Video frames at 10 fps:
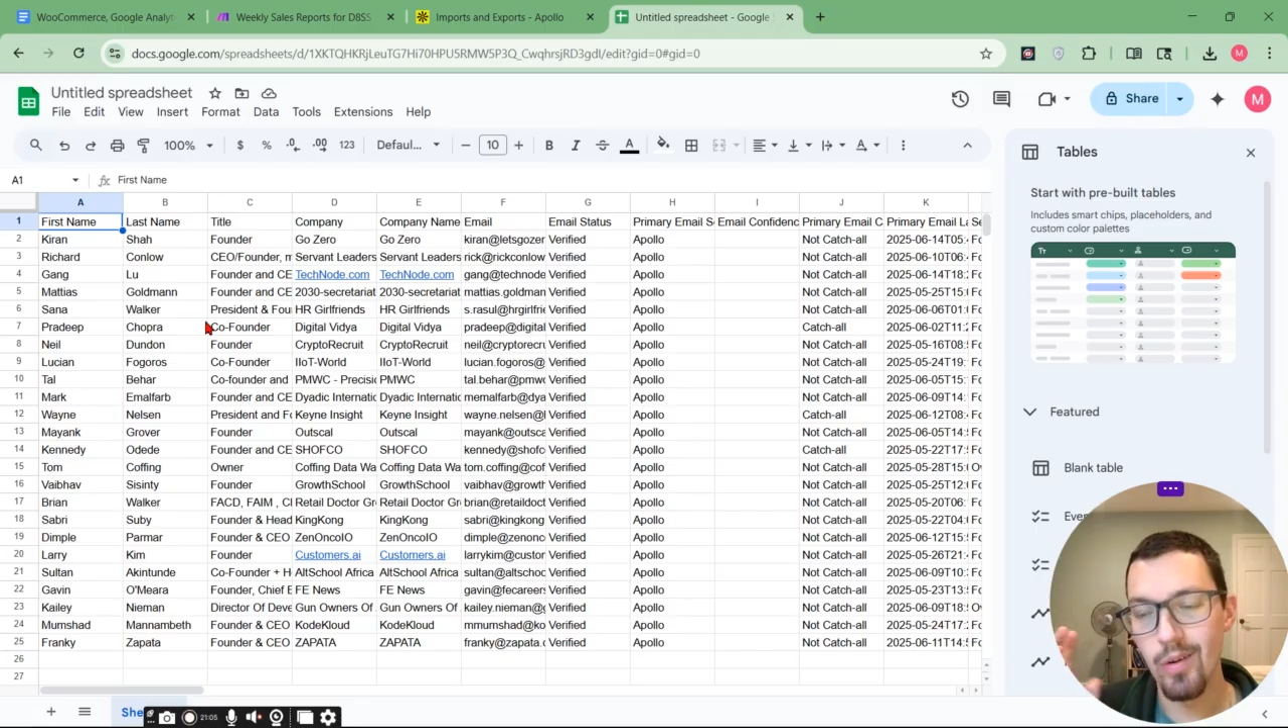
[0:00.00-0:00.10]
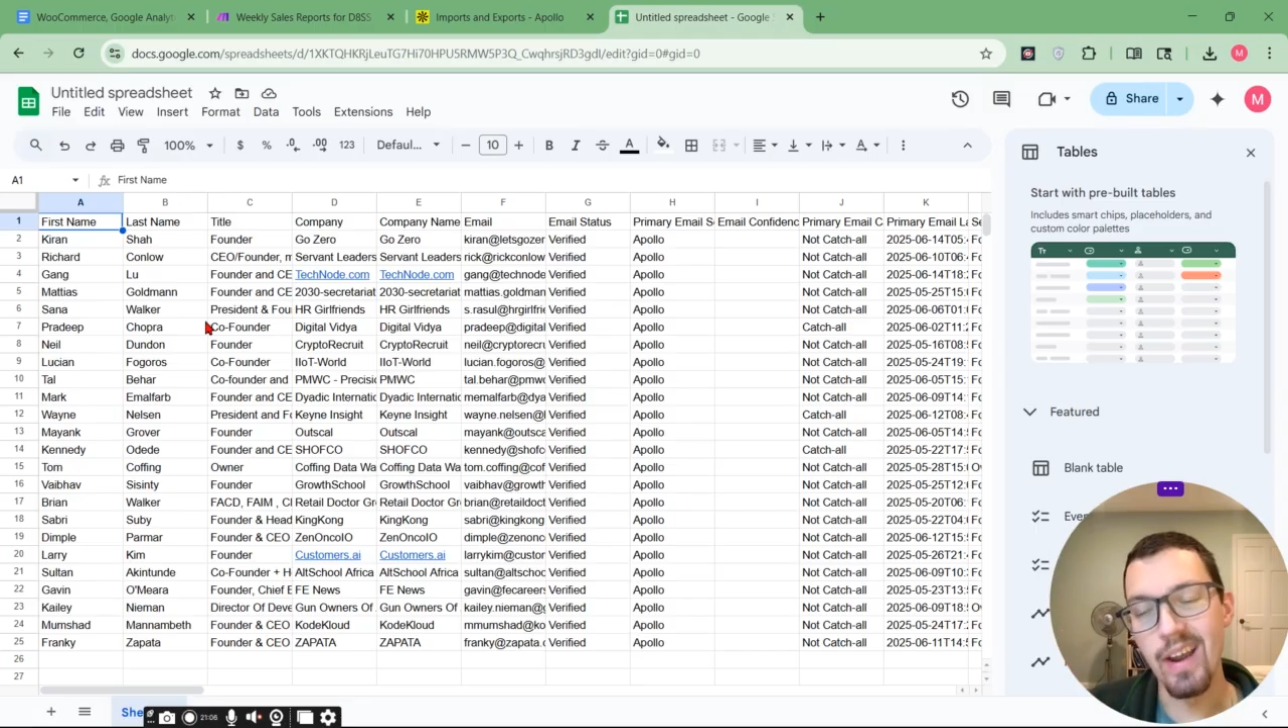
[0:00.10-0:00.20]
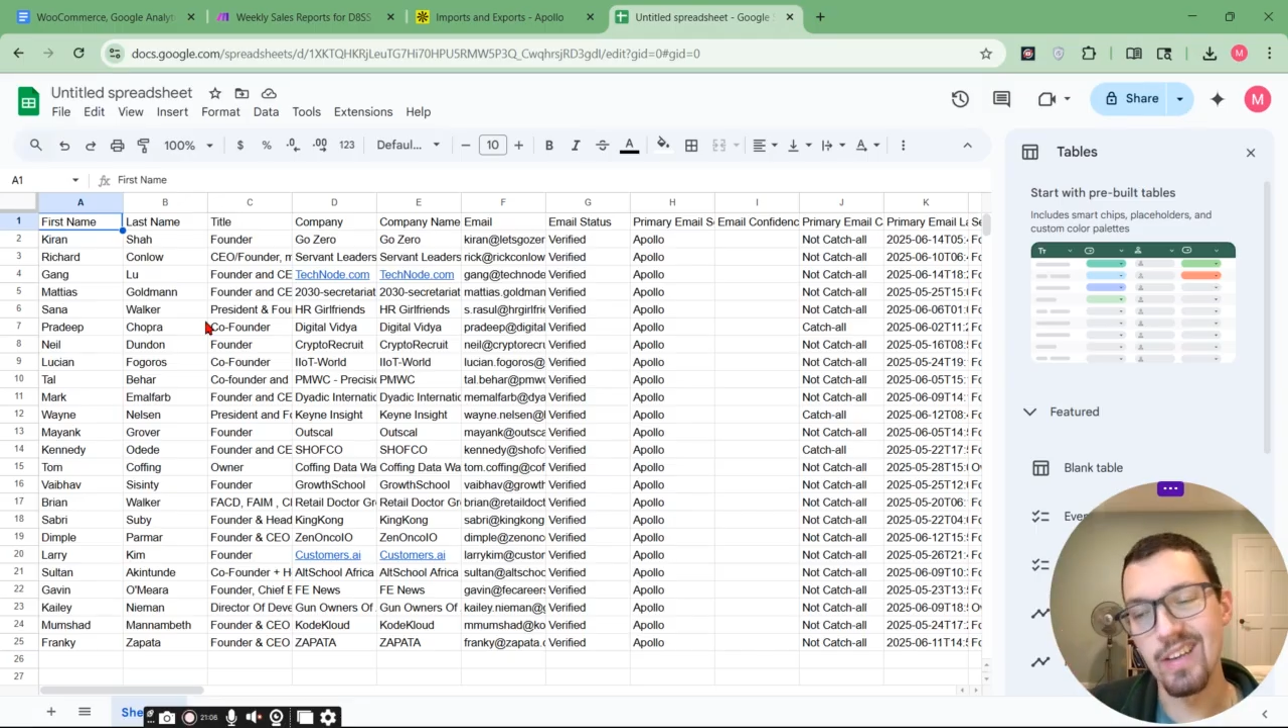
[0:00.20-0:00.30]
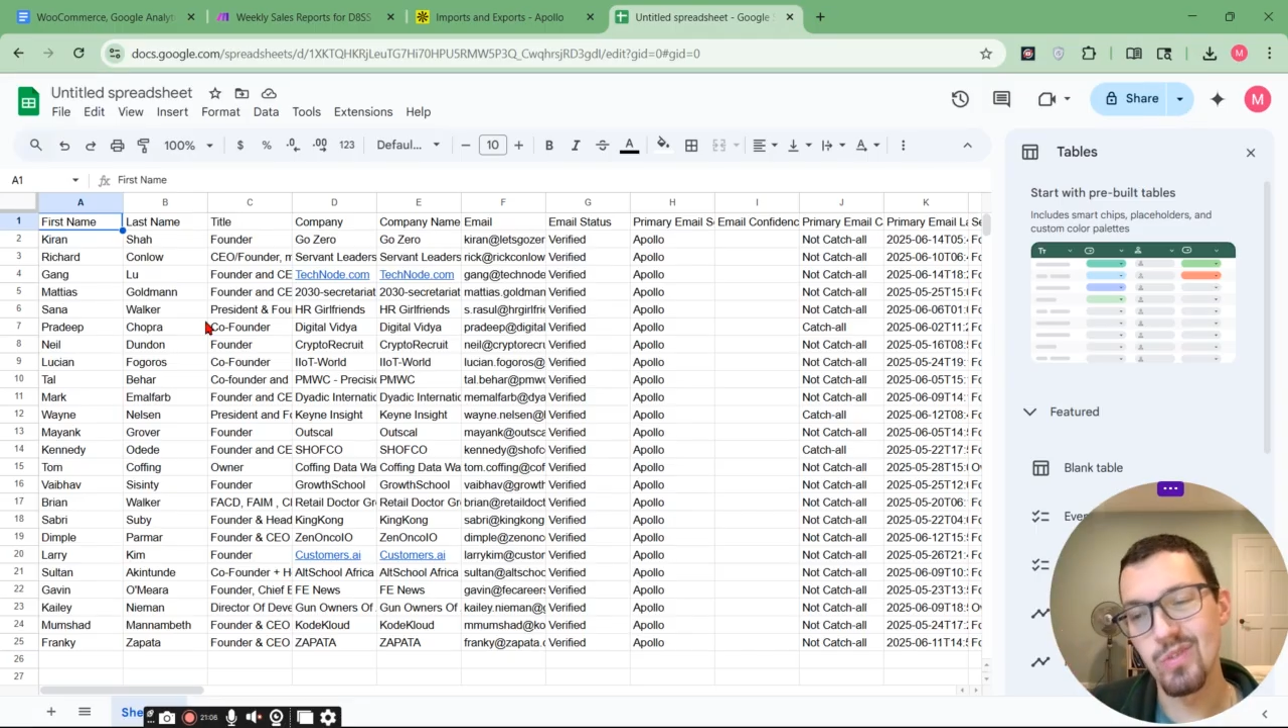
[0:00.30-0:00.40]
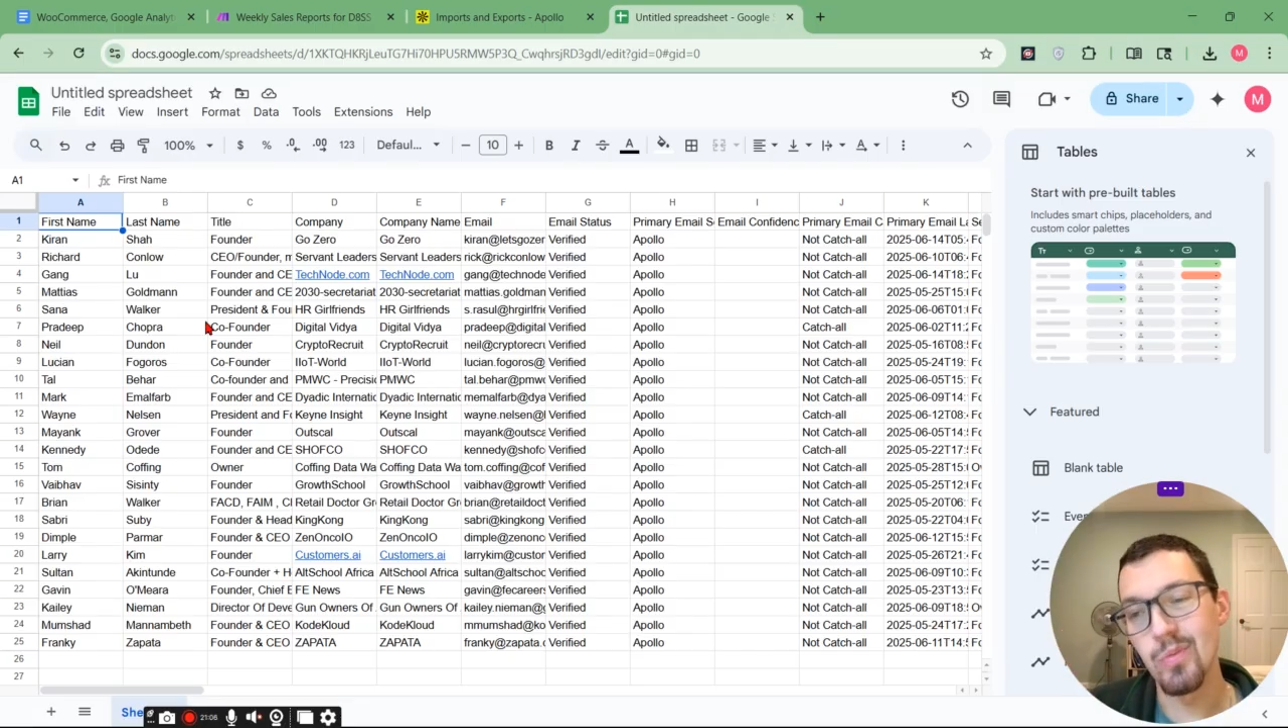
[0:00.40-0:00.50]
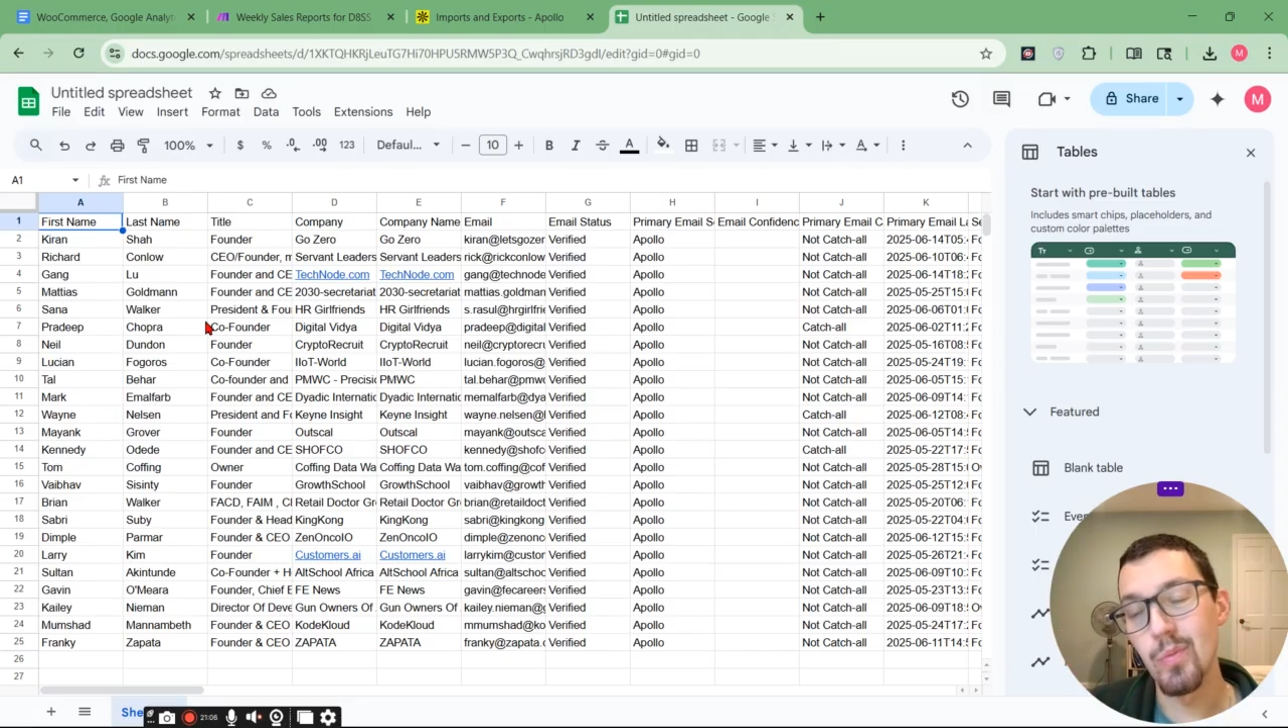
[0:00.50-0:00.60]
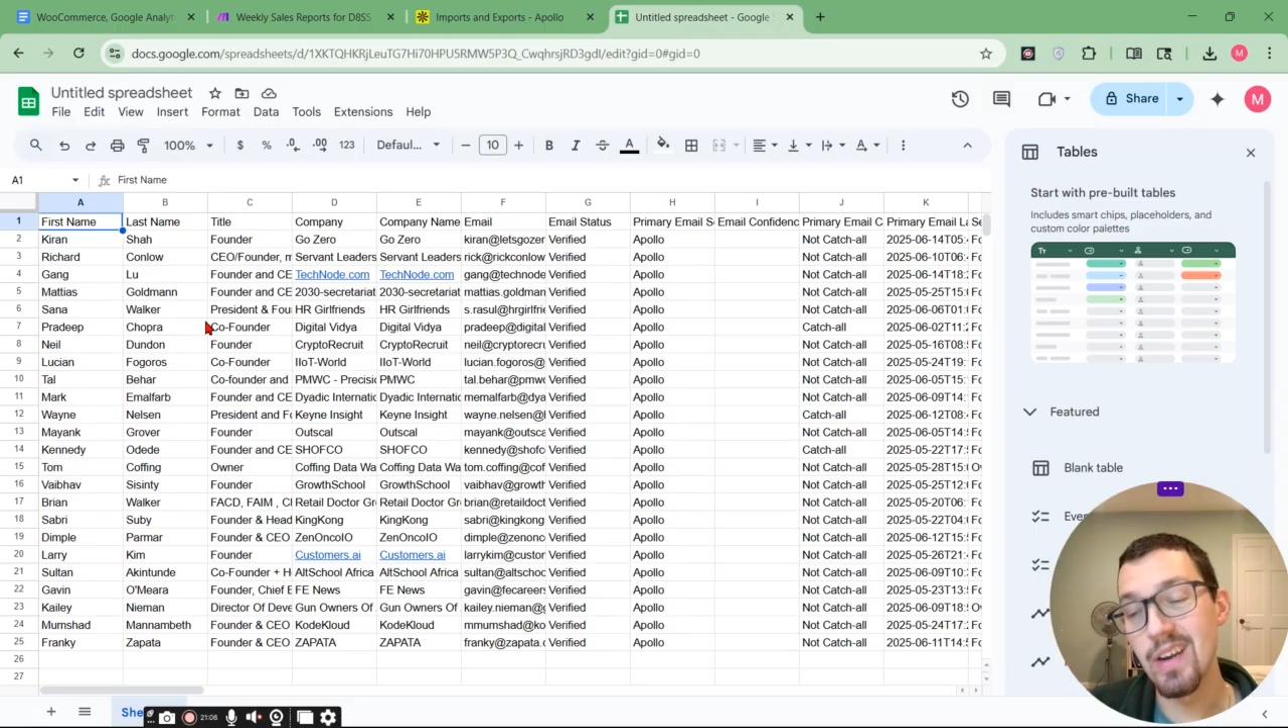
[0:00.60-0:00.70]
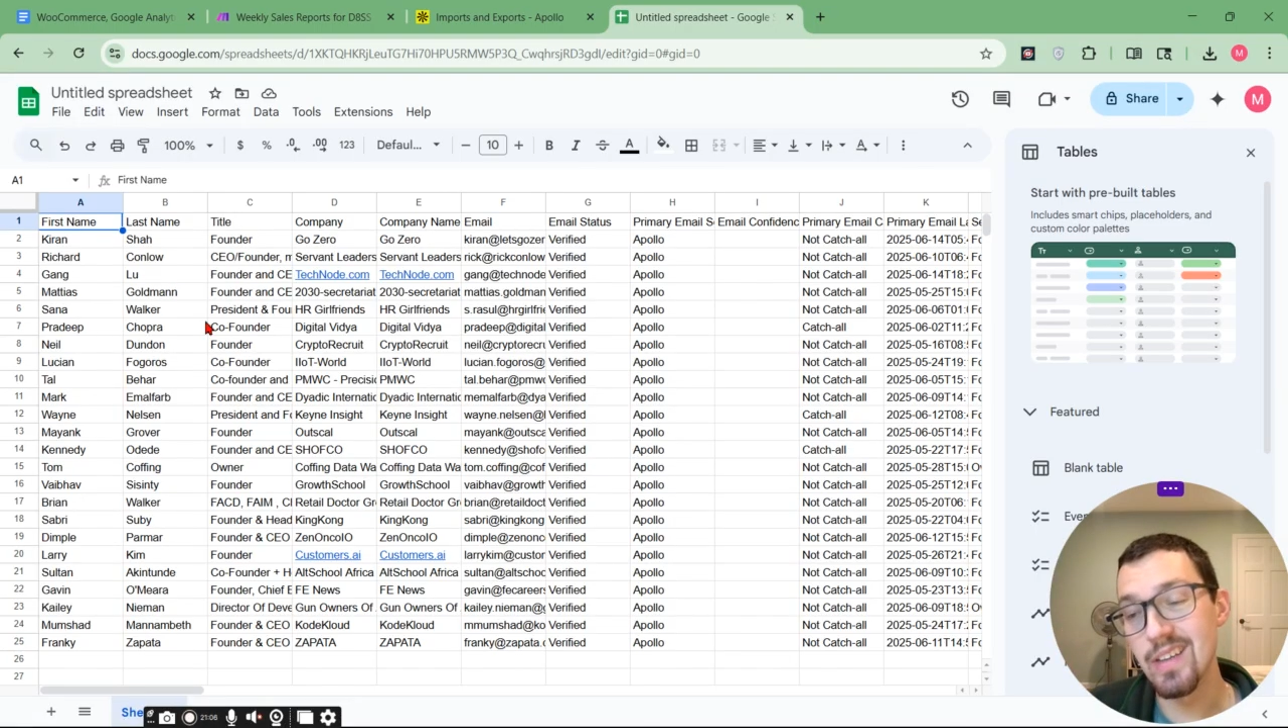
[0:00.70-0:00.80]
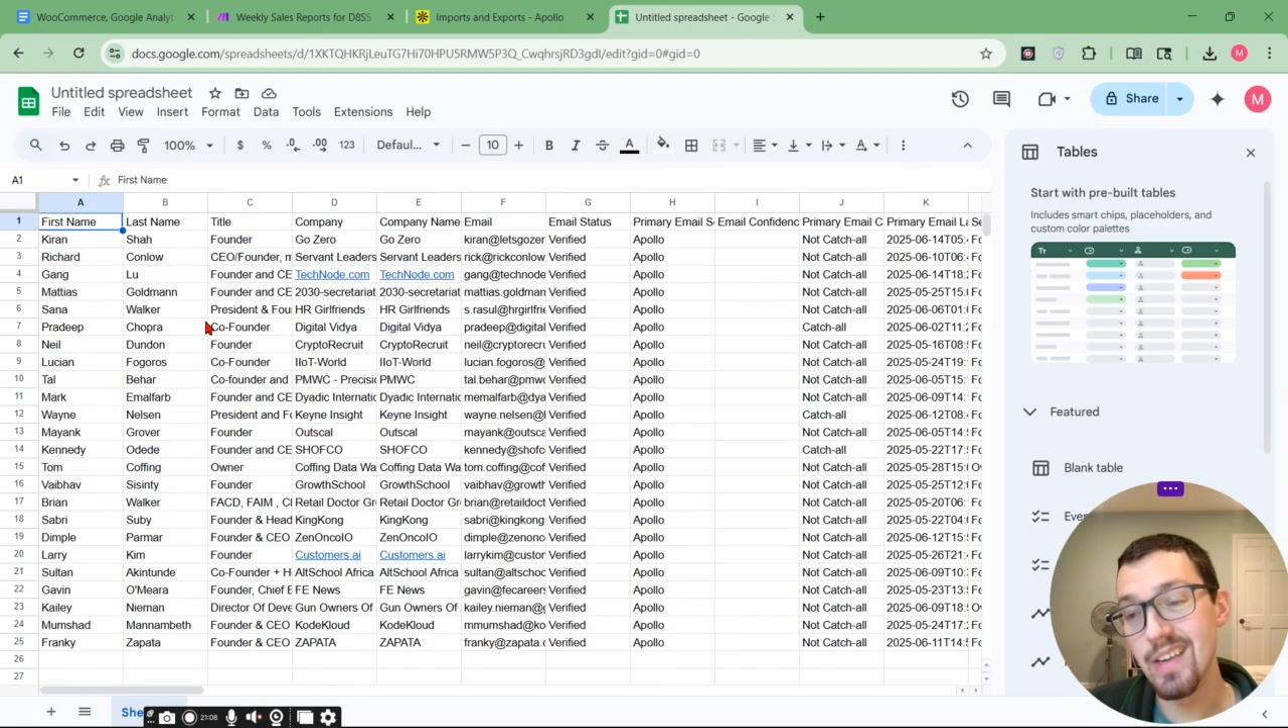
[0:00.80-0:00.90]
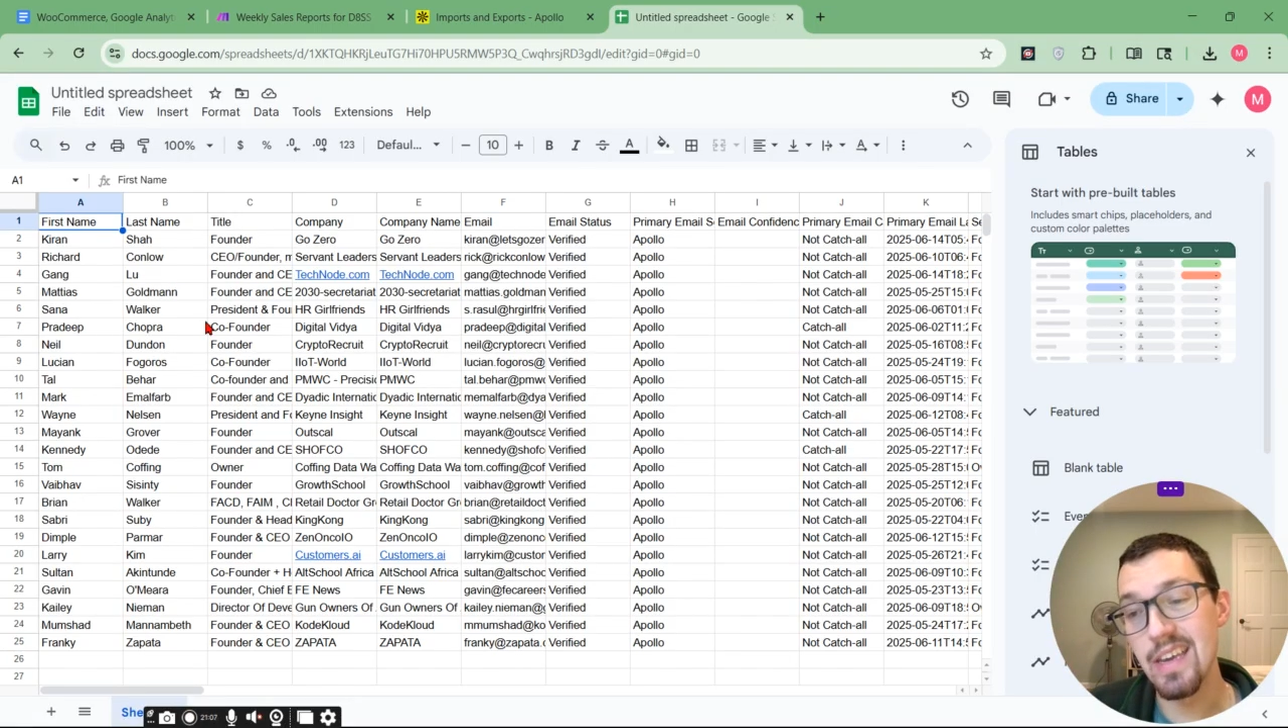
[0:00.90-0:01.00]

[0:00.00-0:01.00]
or I guess we didn't